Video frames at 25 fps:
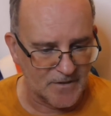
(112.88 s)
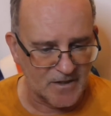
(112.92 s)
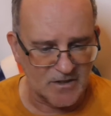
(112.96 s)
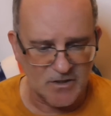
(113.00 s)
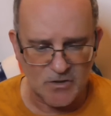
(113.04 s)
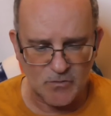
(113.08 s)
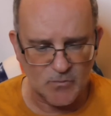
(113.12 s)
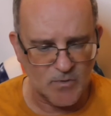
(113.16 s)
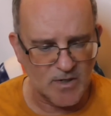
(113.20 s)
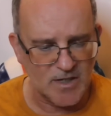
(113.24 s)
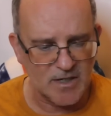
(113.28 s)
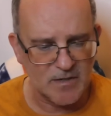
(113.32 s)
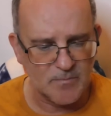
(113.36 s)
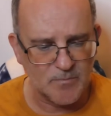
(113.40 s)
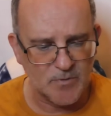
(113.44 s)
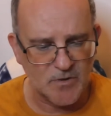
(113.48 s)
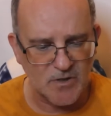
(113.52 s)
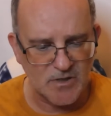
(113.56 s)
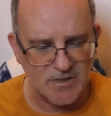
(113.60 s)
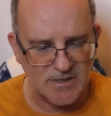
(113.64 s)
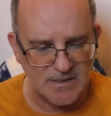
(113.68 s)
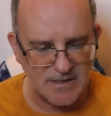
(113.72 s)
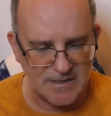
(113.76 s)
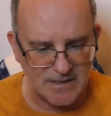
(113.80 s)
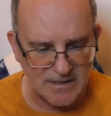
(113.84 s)
The way a
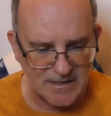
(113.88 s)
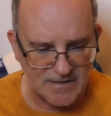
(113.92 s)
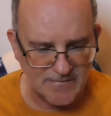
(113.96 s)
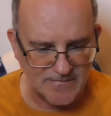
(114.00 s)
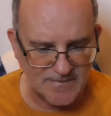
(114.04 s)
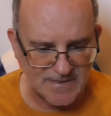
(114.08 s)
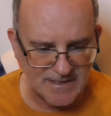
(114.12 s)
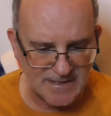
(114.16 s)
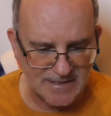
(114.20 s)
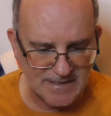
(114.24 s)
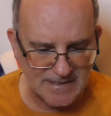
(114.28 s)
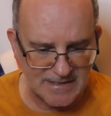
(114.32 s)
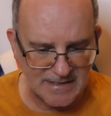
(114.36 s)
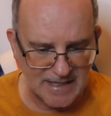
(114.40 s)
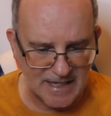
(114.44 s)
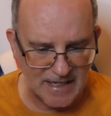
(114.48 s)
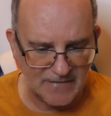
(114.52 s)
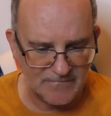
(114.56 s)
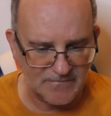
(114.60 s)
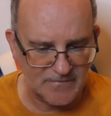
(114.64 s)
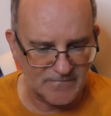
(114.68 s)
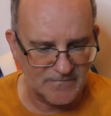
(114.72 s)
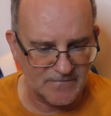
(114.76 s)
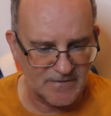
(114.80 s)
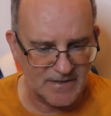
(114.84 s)
person lives his
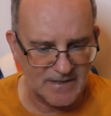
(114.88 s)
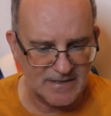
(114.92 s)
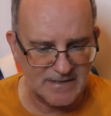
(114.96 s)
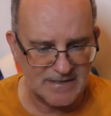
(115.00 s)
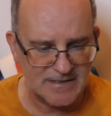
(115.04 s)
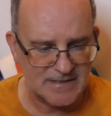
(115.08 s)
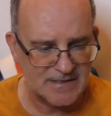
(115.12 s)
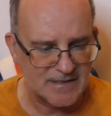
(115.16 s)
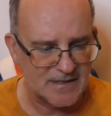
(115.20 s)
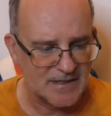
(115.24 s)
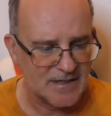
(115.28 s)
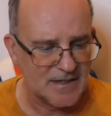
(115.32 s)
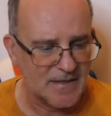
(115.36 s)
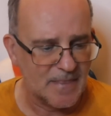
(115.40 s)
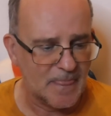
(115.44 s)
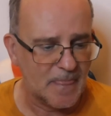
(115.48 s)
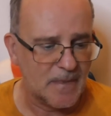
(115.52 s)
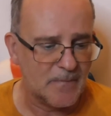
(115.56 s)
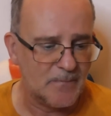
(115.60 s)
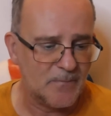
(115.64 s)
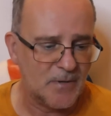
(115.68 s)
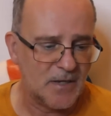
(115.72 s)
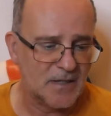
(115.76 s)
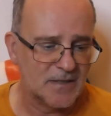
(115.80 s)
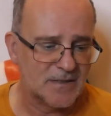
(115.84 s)
life events
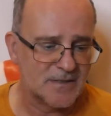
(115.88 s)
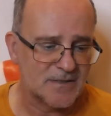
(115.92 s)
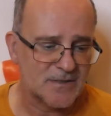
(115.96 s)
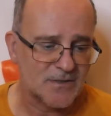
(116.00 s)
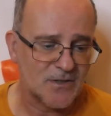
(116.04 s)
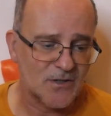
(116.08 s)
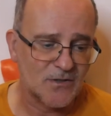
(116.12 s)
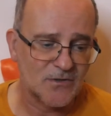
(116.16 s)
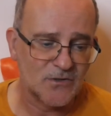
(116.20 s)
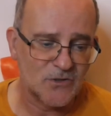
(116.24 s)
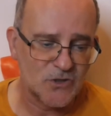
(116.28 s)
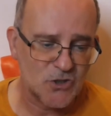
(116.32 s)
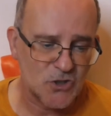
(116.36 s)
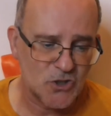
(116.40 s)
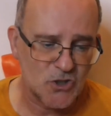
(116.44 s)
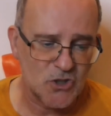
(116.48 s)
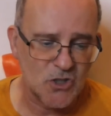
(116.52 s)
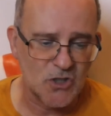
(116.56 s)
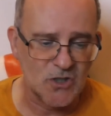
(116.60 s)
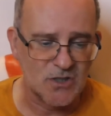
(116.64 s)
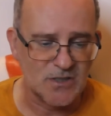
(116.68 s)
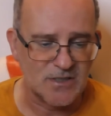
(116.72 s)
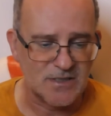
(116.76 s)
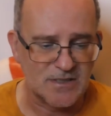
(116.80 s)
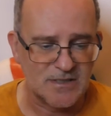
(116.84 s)
depends on his
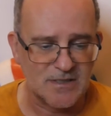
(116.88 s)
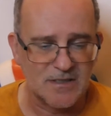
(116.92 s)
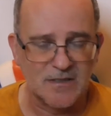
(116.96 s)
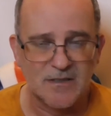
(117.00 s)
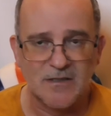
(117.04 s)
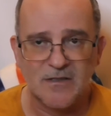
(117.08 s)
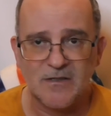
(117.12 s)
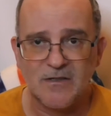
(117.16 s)
choice,